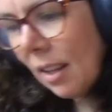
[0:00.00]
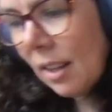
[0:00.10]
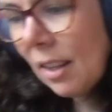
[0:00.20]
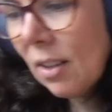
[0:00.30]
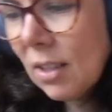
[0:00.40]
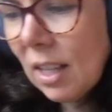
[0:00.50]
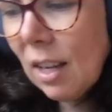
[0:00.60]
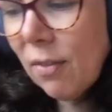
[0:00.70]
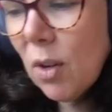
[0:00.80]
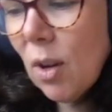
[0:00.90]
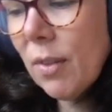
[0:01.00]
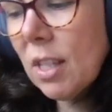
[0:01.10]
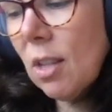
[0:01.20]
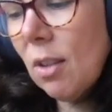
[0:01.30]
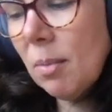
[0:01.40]
There's if you have a
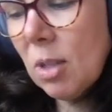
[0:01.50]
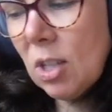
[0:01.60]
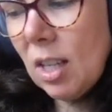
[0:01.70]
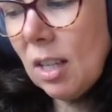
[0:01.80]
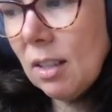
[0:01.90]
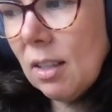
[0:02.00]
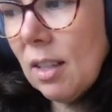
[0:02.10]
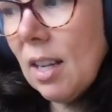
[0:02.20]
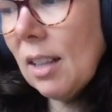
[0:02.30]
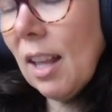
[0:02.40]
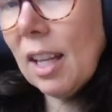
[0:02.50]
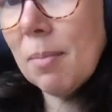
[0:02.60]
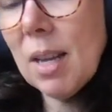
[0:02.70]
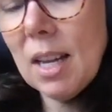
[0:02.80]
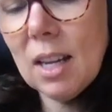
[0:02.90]
sewing machine and like
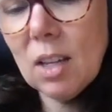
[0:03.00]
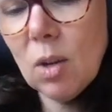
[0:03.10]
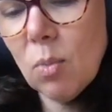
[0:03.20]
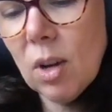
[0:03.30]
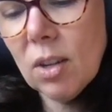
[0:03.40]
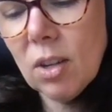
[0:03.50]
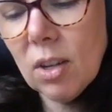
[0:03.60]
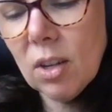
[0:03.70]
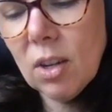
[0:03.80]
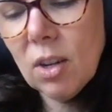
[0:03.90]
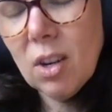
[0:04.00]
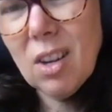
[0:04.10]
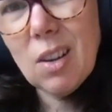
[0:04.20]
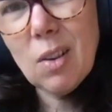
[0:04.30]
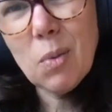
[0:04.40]
me, you wondered,
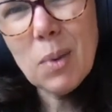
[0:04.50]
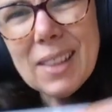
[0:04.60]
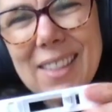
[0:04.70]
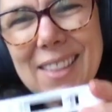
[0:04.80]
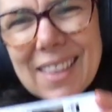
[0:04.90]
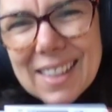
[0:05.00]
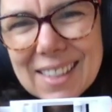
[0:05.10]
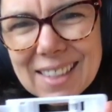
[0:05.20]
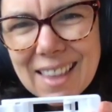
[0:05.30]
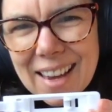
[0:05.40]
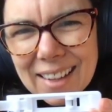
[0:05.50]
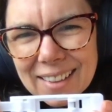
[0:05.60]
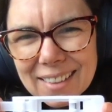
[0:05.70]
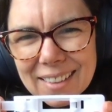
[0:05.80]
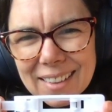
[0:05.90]
what's this
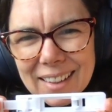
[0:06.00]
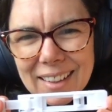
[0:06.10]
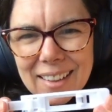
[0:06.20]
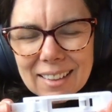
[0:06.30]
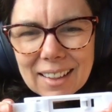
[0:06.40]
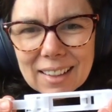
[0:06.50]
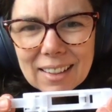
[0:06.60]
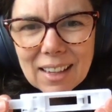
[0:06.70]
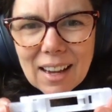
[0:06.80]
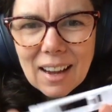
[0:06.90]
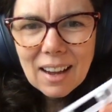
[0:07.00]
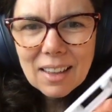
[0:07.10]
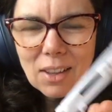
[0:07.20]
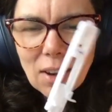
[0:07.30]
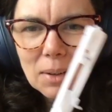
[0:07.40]
thing? Like I
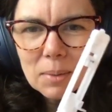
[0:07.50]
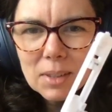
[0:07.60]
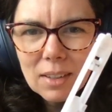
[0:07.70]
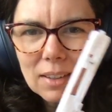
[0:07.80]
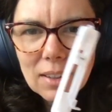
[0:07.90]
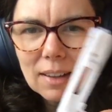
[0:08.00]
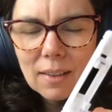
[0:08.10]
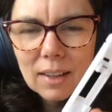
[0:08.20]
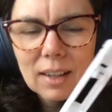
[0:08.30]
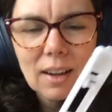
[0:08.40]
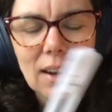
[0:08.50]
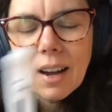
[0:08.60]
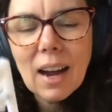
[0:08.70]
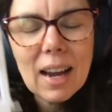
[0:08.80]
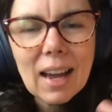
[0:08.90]
thought it was like
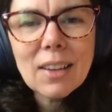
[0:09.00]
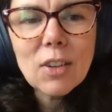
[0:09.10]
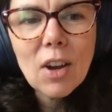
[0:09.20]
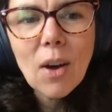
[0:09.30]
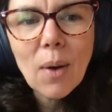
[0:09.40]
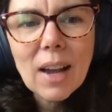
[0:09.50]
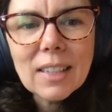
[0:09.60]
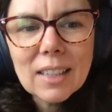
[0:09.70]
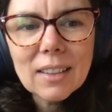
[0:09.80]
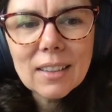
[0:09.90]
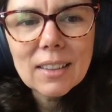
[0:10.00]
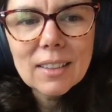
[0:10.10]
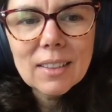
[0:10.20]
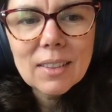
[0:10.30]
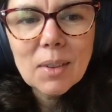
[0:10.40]
I had no idea
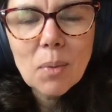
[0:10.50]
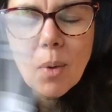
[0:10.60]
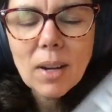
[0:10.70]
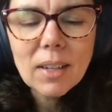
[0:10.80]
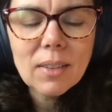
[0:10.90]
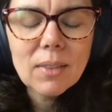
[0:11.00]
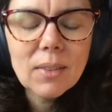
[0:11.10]
what it